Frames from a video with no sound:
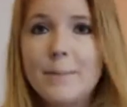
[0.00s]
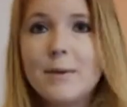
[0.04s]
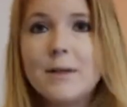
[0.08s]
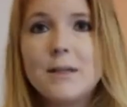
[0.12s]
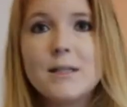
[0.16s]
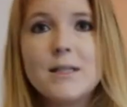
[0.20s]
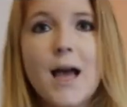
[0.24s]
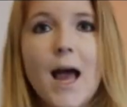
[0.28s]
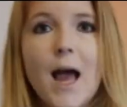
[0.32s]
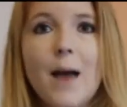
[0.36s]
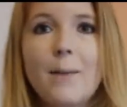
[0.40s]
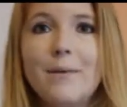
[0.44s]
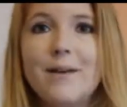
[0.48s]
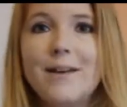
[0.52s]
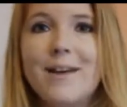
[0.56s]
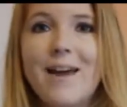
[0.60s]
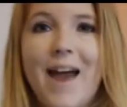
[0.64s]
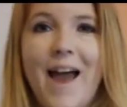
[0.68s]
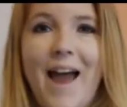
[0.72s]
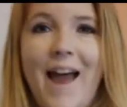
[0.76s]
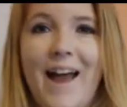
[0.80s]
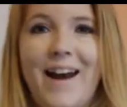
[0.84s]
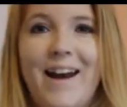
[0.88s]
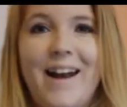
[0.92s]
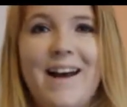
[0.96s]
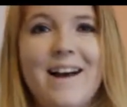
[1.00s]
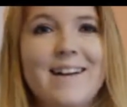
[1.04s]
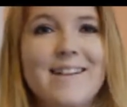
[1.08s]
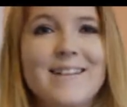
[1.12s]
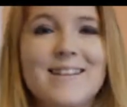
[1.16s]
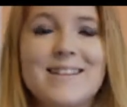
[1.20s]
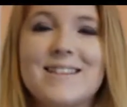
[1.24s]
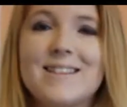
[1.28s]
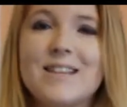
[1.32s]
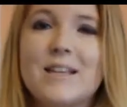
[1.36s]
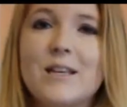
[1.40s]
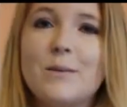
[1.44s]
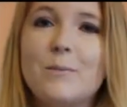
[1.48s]
and time again, I
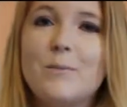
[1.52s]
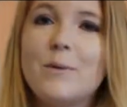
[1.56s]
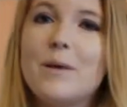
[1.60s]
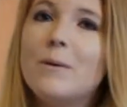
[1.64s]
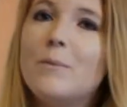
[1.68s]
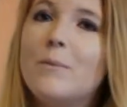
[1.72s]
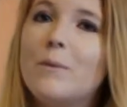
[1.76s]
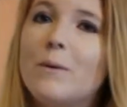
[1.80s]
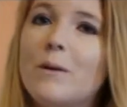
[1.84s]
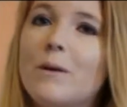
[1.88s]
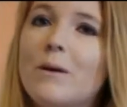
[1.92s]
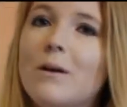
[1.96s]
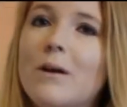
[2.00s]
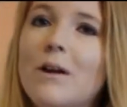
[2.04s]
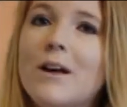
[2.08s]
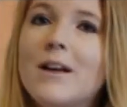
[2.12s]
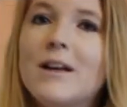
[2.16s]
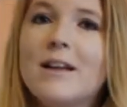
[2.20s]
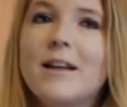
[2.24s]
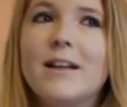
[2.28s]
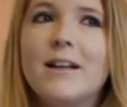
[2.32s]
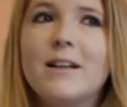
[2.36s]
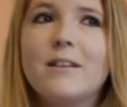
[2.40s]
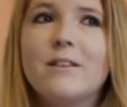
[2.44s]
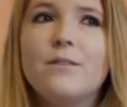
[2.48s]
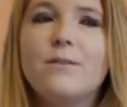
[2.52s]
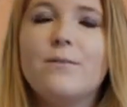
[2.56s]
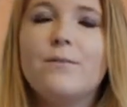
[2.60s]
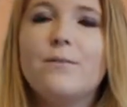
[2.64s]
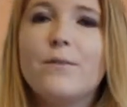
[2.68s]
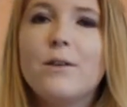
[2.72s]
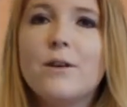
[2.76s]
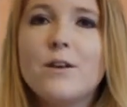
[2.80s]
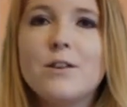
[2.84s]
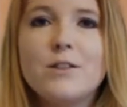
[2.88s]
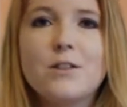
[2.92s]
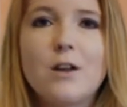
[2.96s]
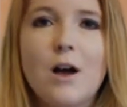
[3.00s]
see people getting the
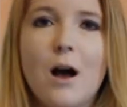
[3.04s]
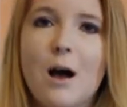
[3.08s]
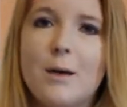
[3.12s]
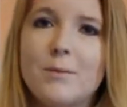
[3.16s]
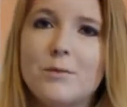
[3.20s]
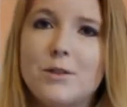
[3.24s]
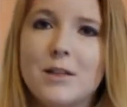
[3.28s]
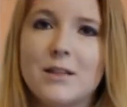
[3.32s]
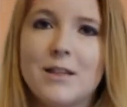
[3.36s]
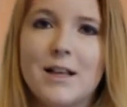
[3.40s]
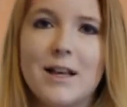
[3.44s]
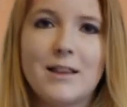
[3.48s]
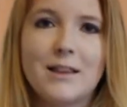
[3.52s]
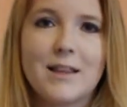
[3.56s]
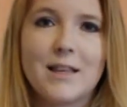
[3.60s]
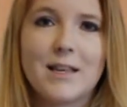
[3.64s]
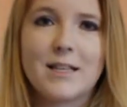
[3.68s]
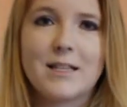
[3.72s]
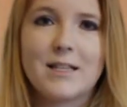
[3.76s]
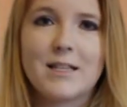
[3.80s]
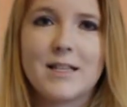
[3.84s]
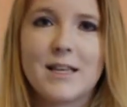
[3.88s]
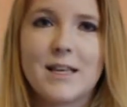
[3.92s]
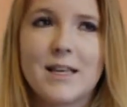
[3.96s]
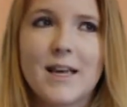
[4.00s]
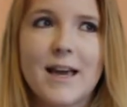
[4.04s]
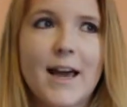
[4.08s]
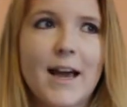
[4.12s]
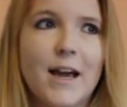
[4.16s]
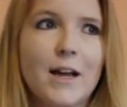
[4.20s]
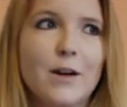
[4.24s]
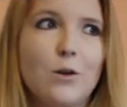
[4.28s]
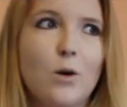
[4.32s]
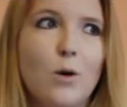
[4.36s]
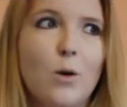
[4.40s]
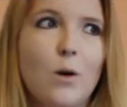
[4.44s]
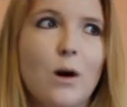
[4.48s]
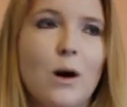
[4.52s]
first option that they see and
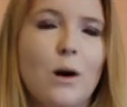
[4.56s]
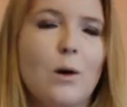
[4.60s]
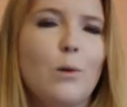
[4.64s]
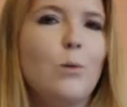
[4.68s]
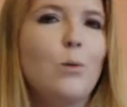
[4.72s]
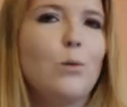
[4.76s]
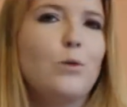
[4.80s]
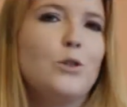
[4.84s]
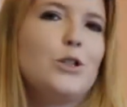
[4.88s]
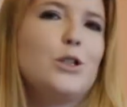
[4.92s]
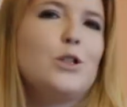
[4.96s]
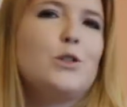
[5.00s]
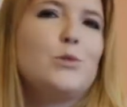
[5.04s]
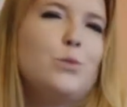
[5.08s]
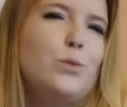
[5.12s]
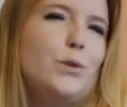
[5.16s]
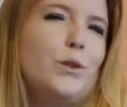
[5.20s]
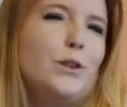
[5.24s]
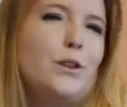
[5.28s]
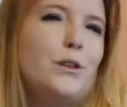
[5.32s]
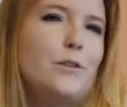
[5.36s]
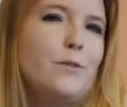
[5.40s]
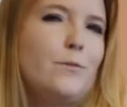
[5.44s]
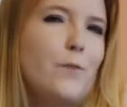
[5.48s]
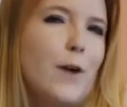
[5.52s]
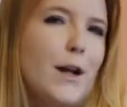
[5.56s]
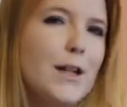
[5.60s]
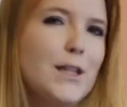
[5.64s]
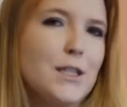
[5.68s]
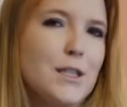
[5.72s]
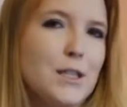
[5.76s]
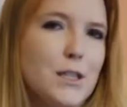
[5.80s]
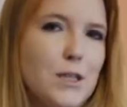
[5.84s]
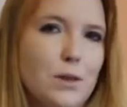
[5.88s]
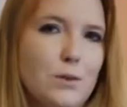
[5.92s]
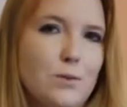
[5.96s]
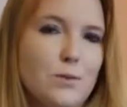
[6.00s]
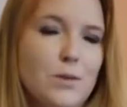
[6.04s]
or just what their
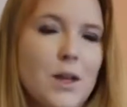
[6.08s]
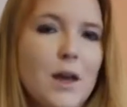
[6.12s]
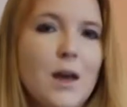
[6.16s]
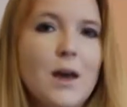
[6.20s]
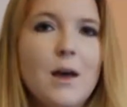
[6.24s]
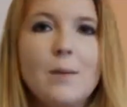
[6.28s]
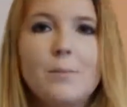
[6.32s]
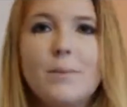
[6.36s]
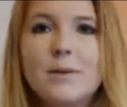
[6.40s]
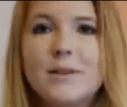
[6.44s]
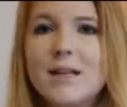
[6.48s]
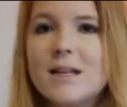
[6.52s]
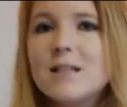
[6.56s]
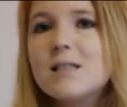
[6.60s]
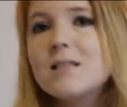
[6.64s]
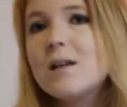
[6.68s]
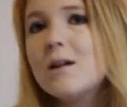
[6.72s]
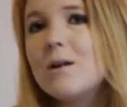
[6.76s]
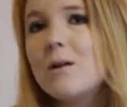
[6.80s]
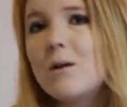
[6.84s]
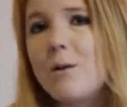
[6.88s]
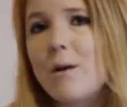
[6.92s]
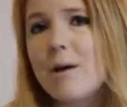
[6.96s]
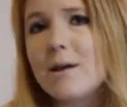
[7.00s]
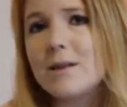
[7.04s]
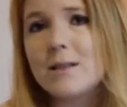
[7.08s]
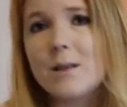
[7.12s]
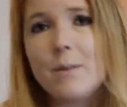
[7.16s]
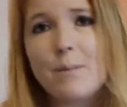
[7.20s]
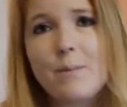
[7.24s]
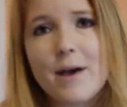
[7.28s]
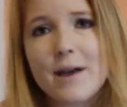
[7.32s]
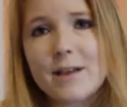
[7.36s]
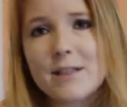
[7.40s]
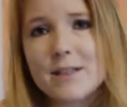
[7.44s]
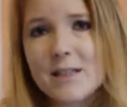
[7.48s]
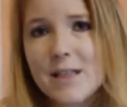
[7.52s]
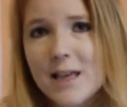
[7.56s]
friends use, but that's not always the
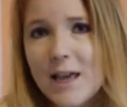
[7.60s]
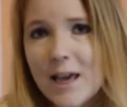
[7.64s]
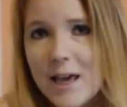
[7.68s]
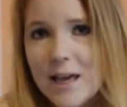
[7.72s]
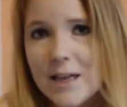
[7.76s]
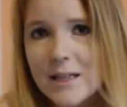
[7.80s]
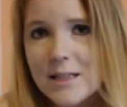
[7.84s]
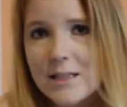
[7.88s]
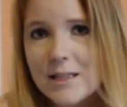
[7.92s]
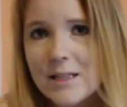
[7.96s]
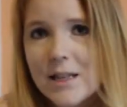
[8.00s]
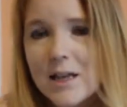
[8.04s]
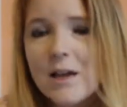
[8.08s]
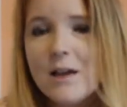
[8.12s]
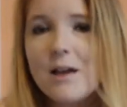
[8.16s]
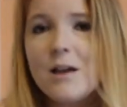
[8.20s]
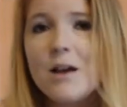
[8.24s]
best case.